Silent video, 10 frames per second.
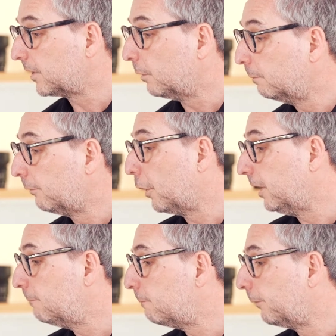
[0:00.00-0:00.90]
So
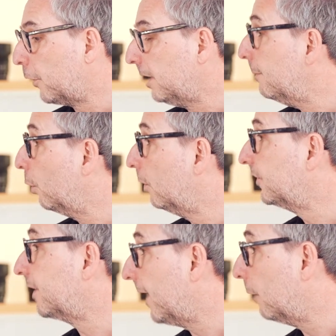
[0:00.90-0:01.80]
30mm,
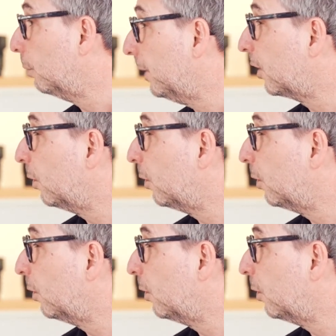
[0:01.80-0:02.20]
and so that would be